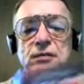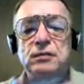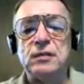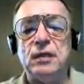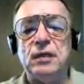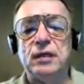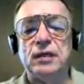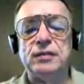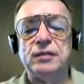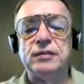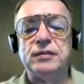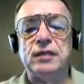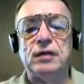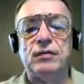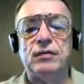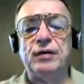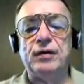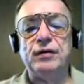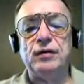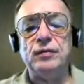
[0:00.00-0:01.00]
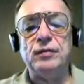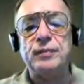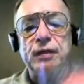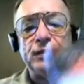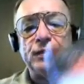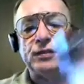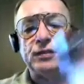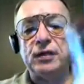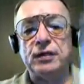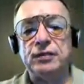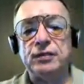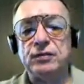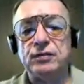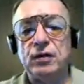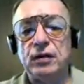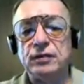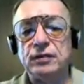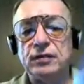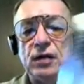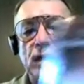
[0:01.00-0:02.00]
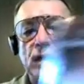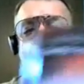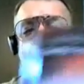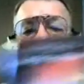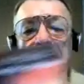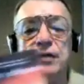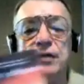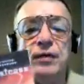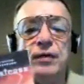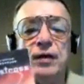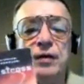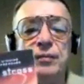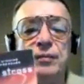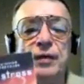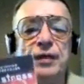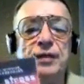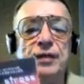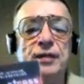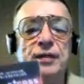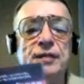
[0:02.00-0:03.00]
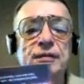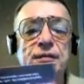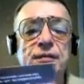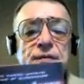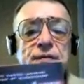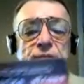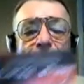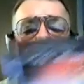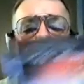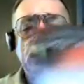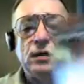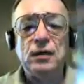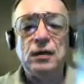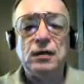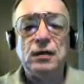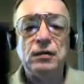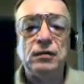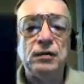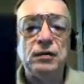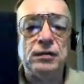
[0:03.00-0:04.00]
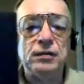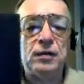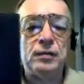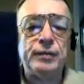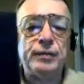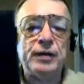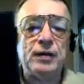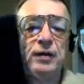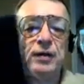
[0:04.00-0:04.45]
Like this Rondo by Charlie Strauss, highly recommended. I'm going to talk about